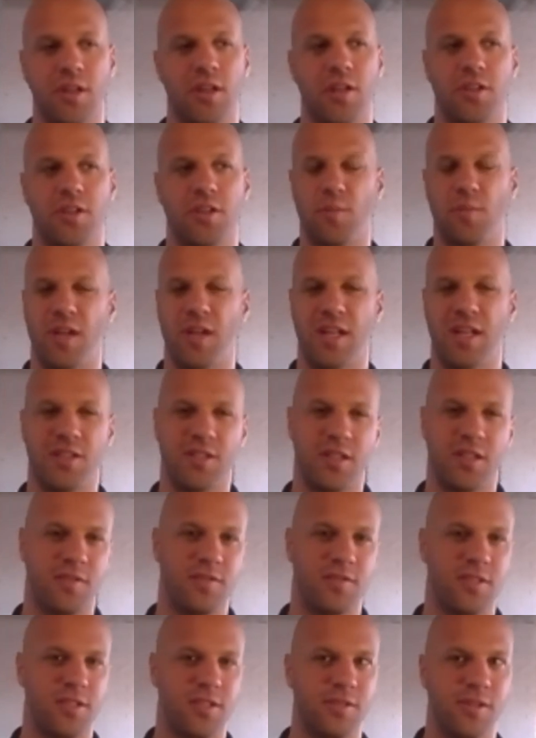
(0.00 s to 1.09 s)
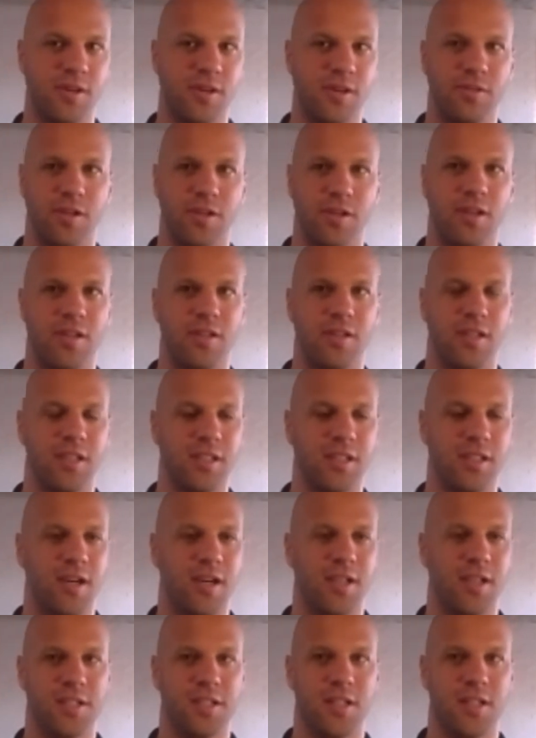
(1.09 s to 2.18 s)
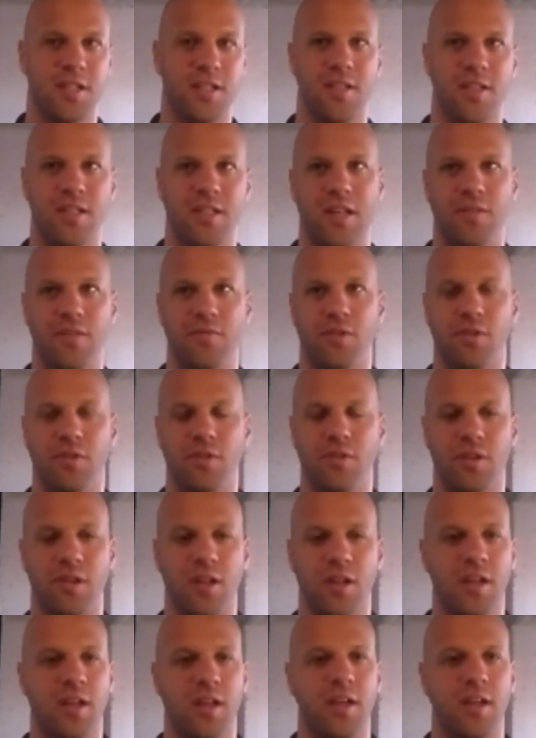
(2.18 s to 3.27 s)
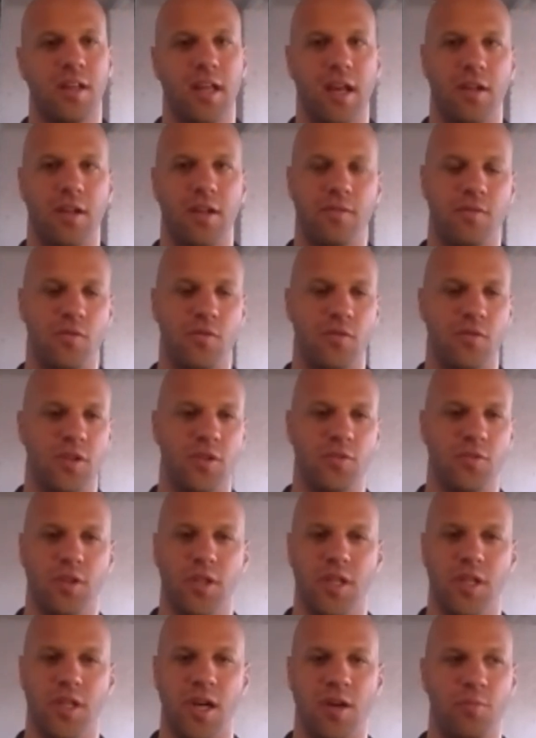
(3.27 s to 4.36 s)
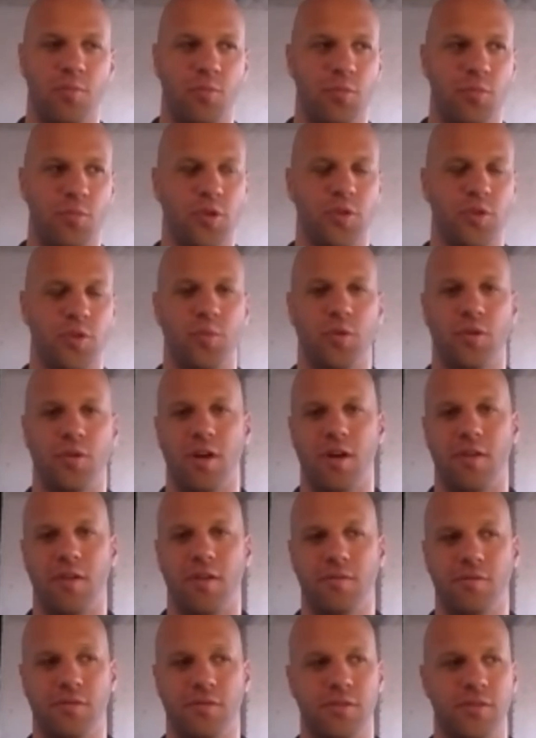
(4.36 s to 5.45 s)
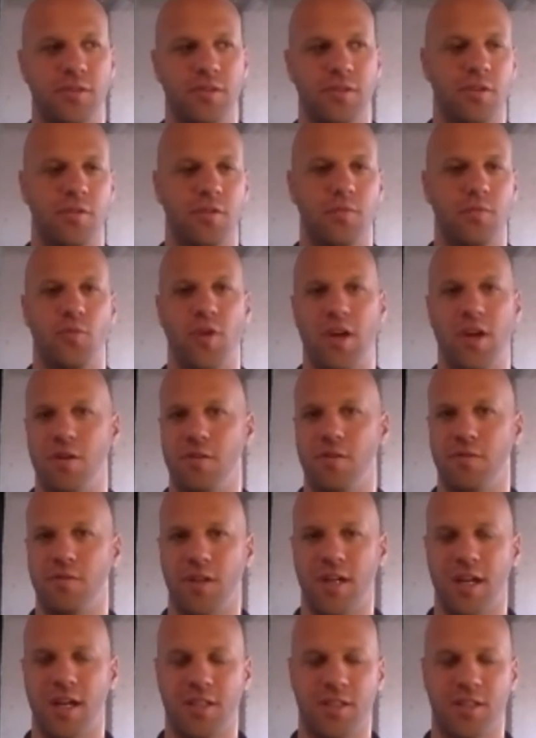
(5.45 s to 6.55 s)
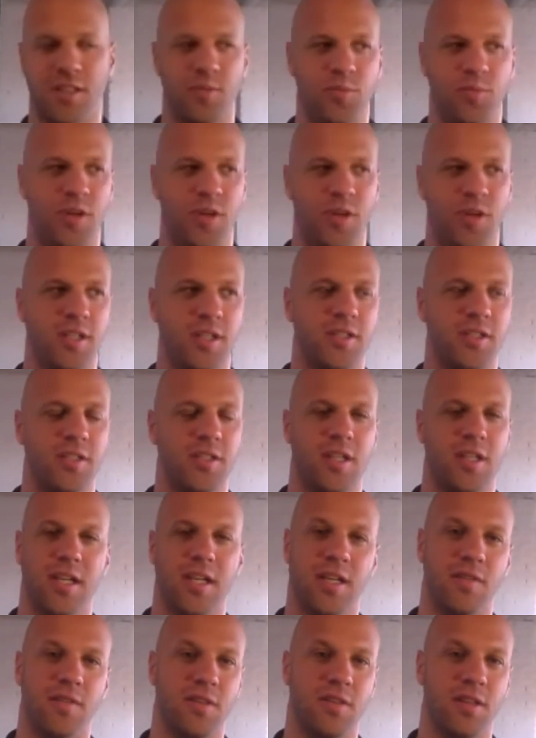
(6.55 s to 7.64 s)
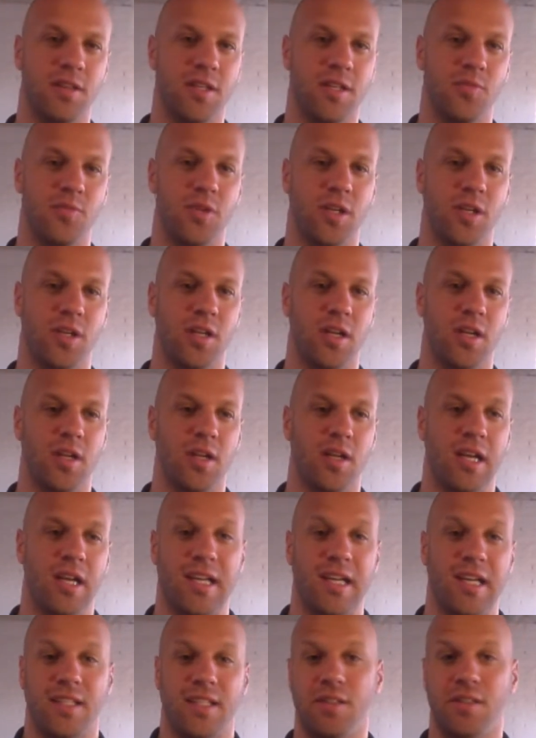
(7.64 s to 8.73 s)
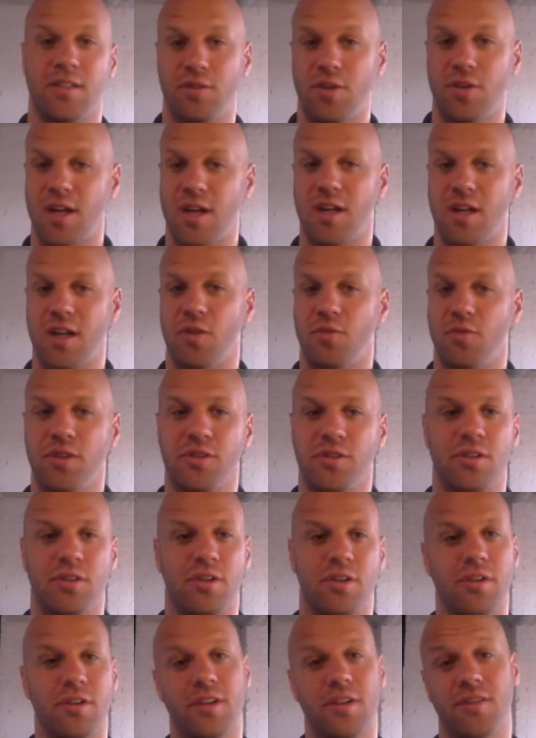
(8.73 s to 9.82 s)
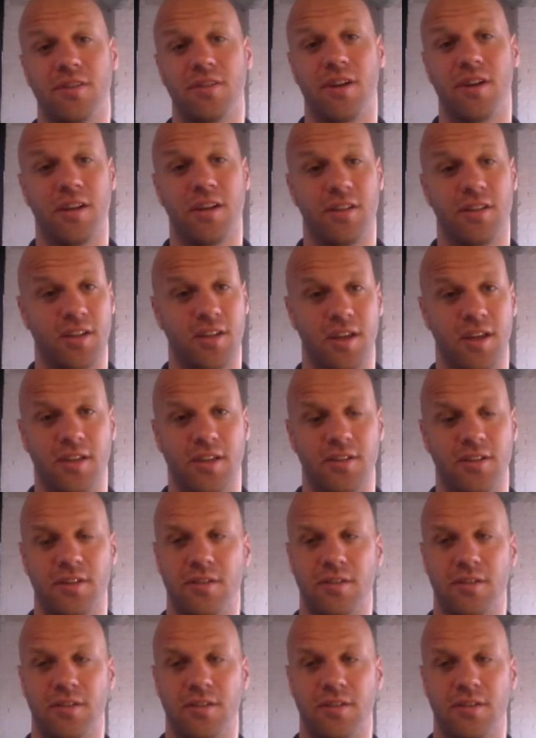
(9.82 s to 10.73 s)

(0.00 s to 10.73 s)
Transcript: Some of that stuff's still going on in Austin and Denver and California, where you got multiple offers and way over asking price and that kind of thing. But I can tell you right now, Wichita, that's not the case.